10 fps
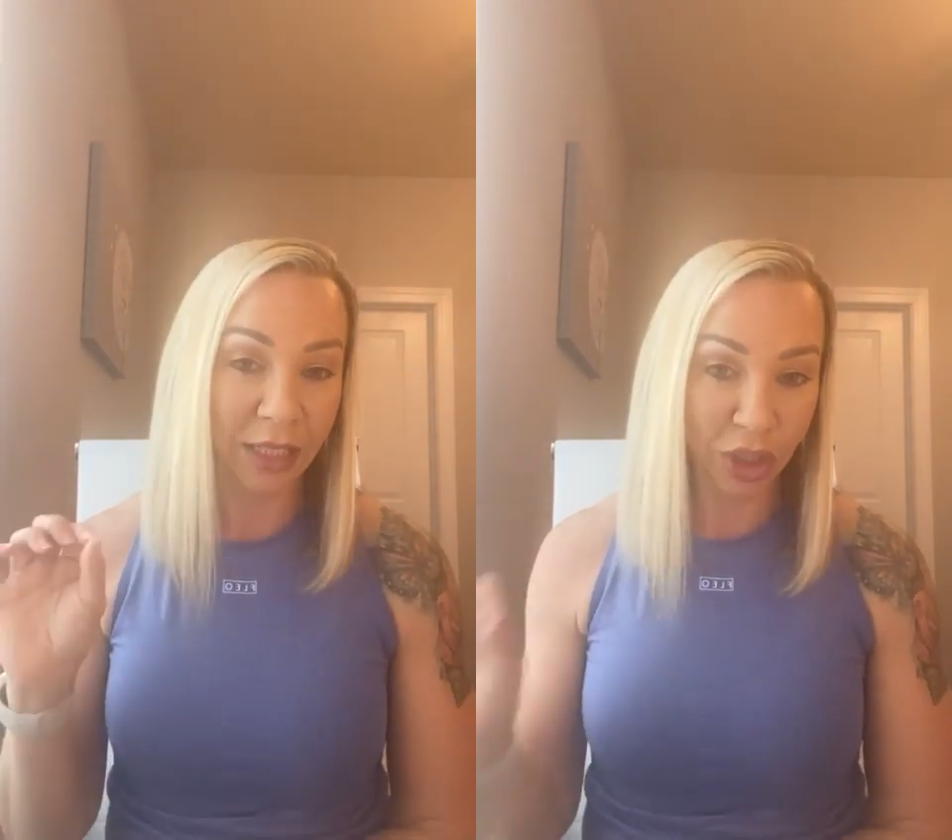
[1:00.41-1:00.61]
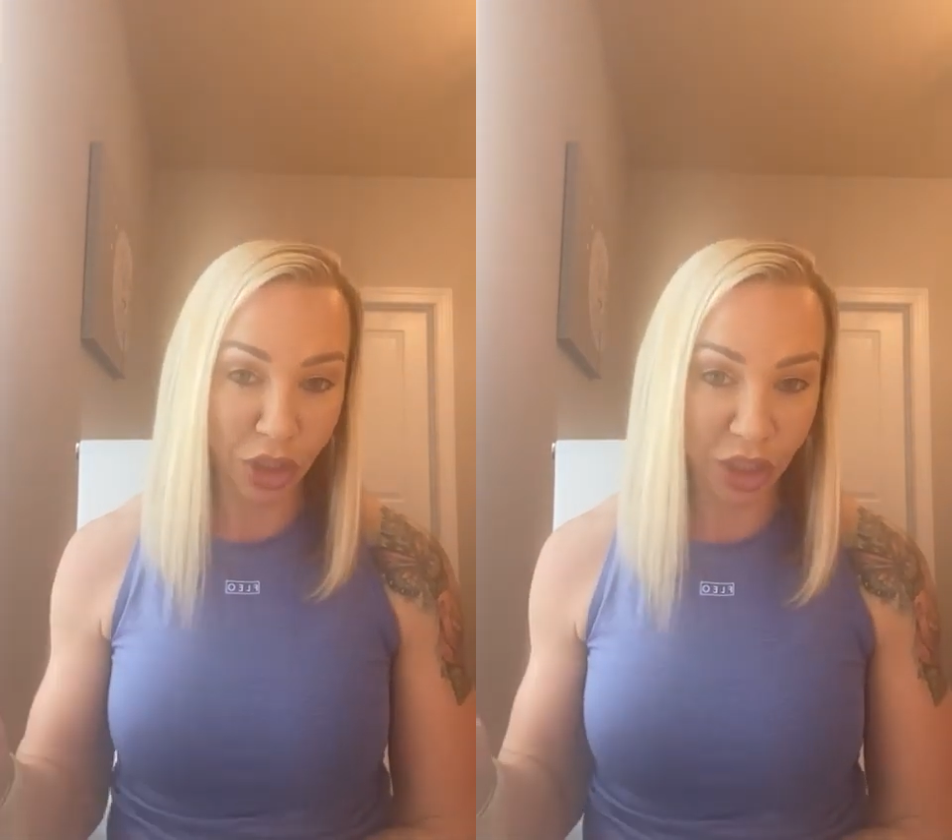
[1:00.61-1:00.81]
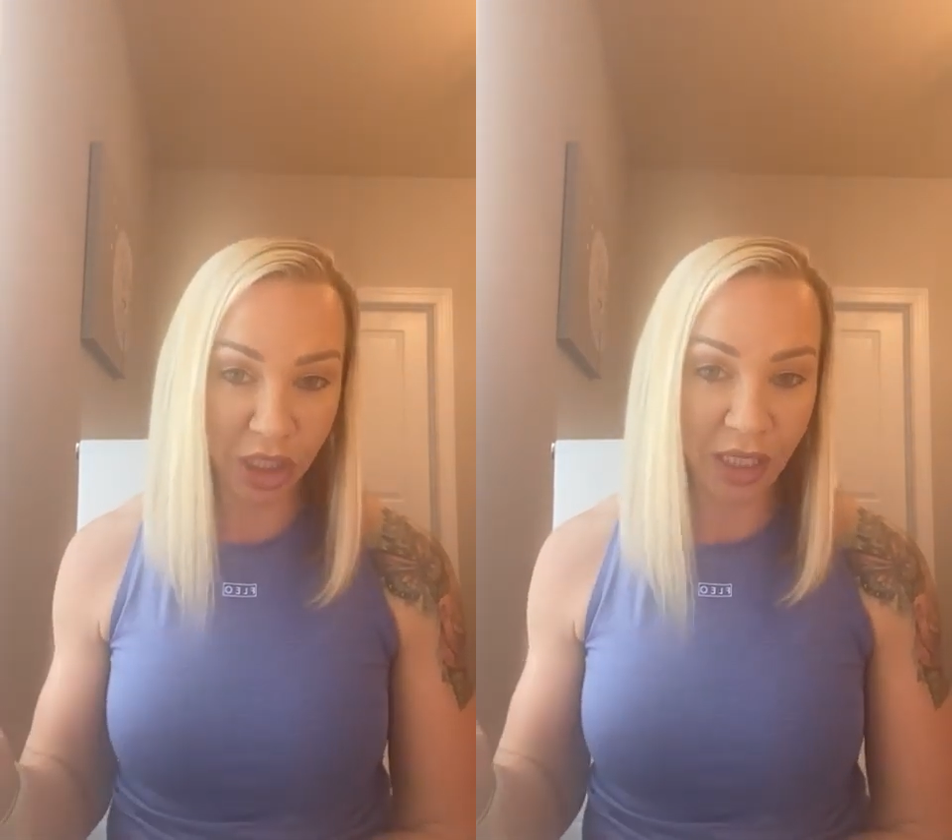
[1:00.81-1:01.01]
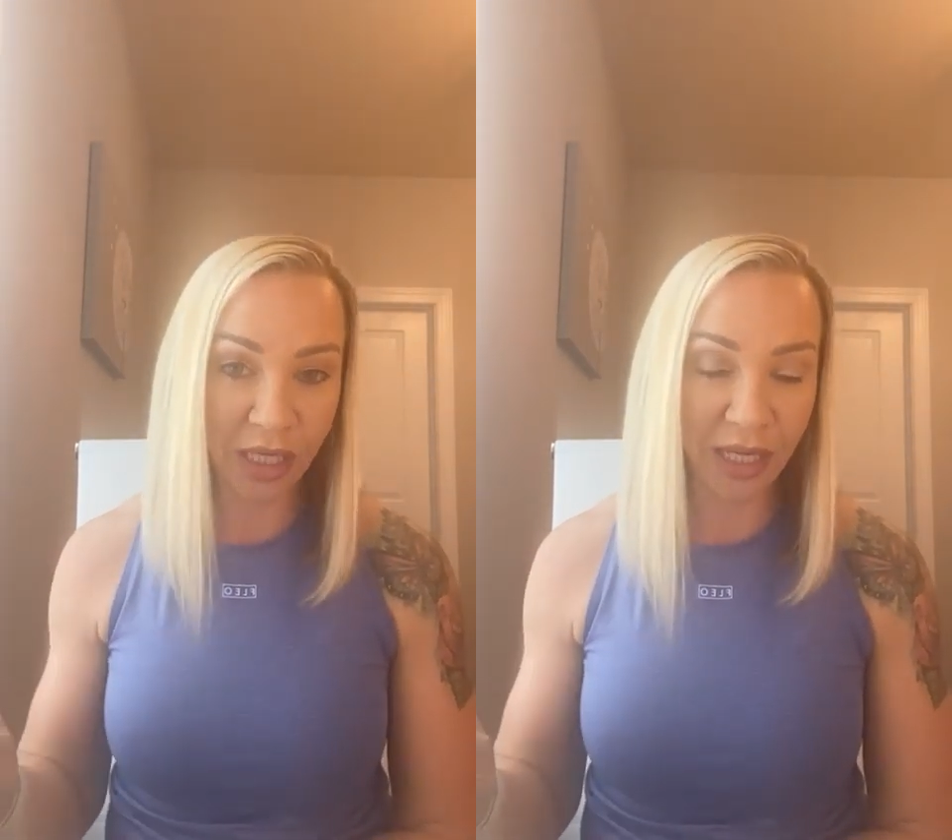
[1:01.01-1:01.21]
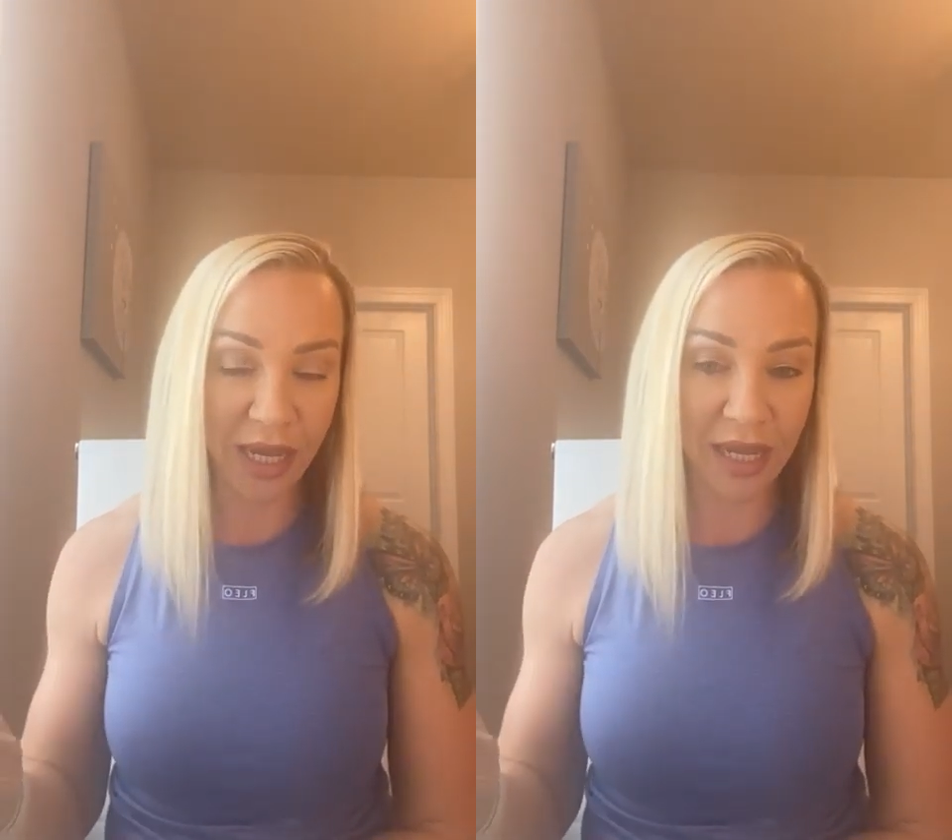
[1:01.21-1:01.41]

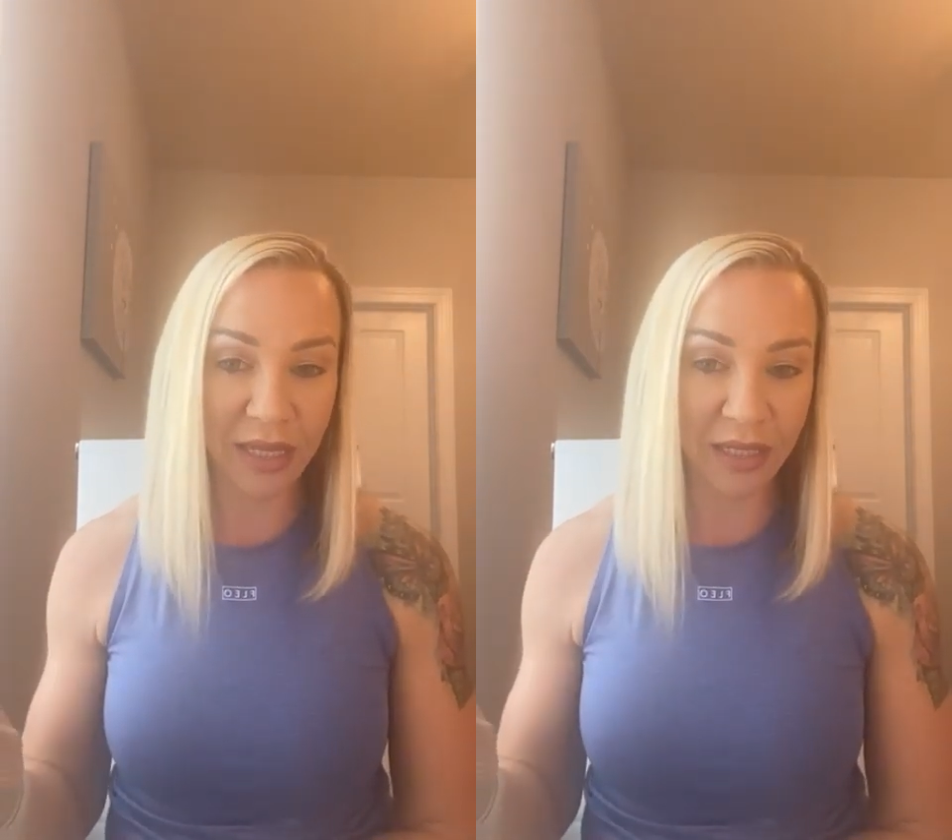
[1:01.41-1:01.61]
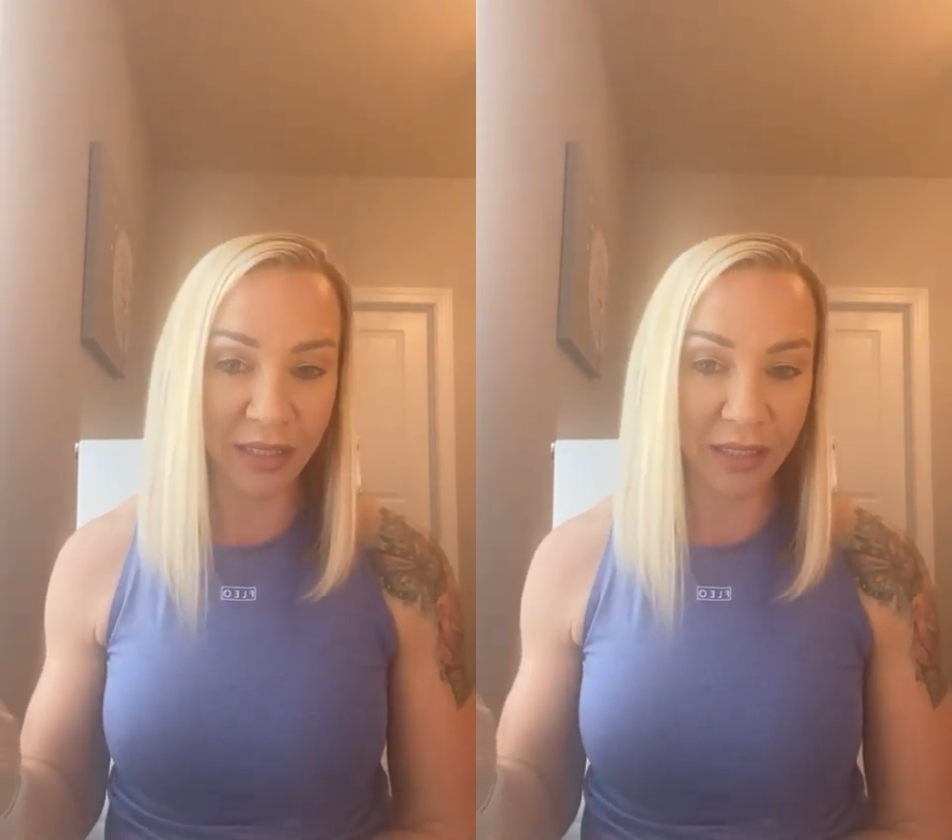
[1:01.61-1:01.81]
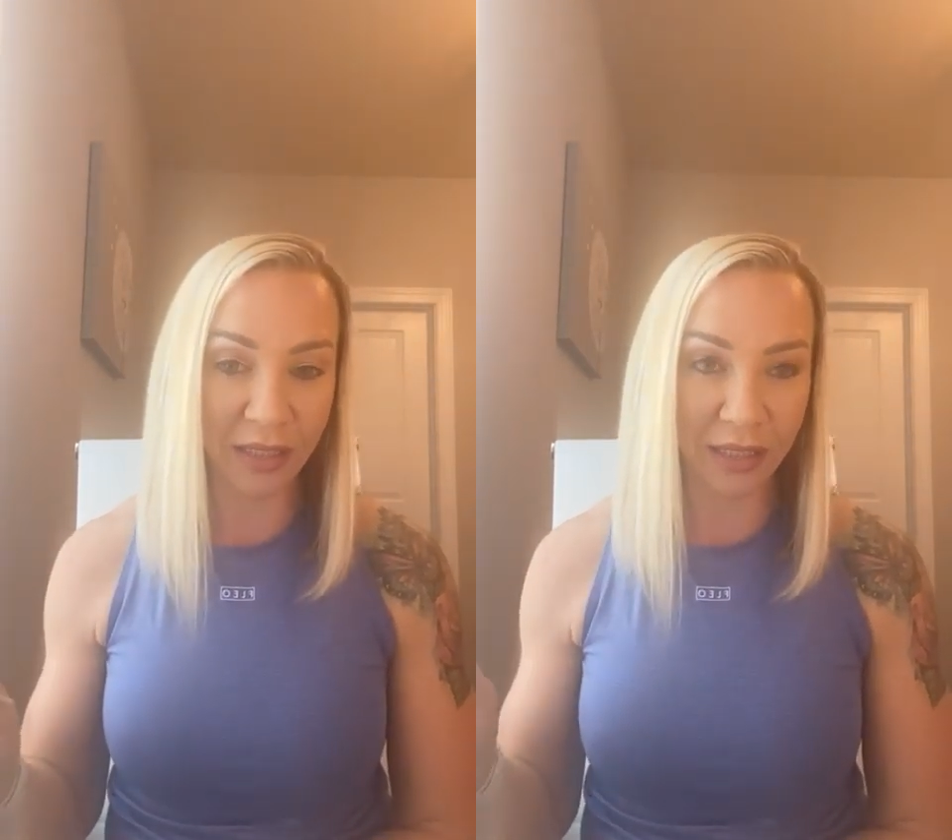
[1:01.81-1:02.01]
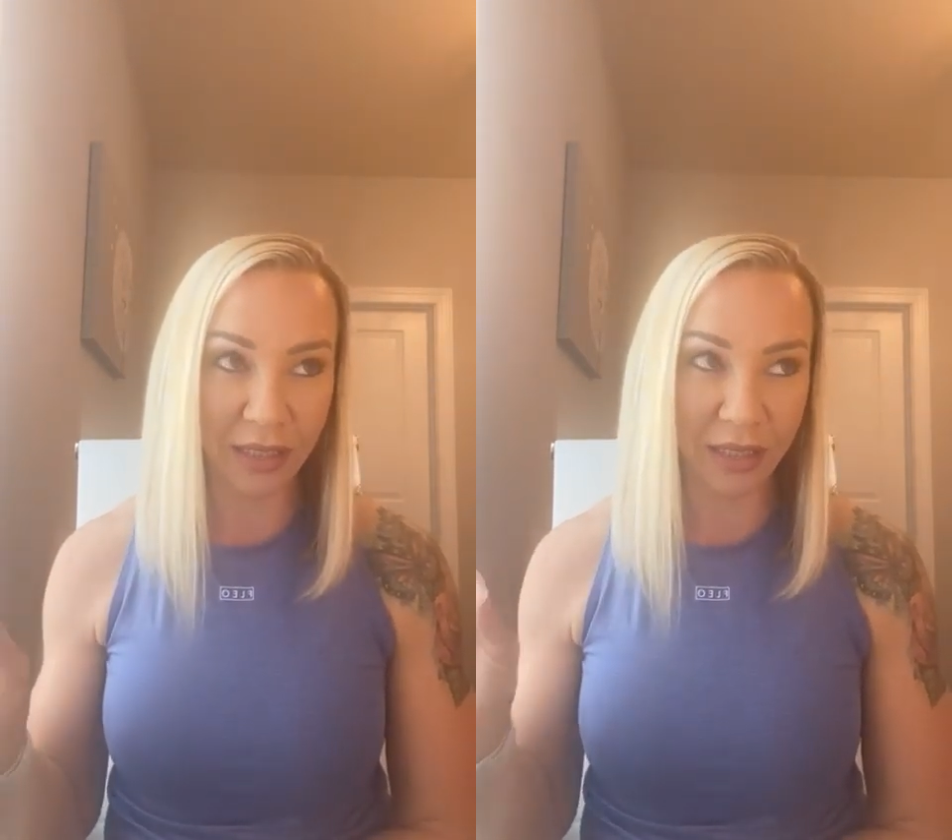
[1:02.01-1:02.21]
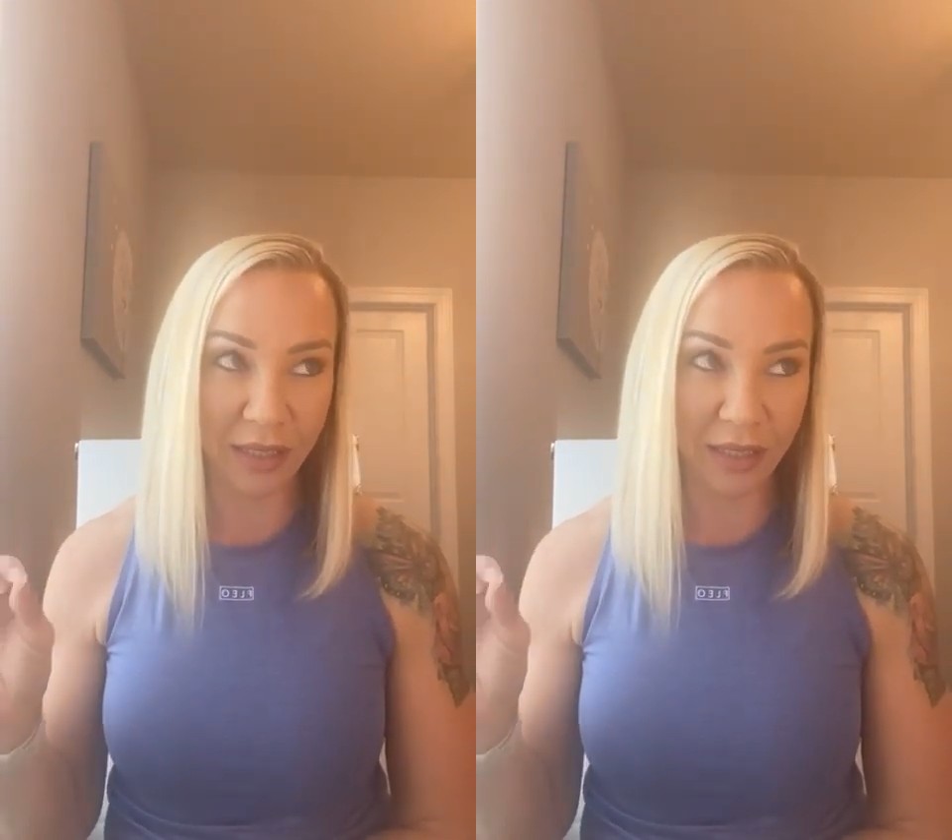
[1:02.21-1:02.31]
she's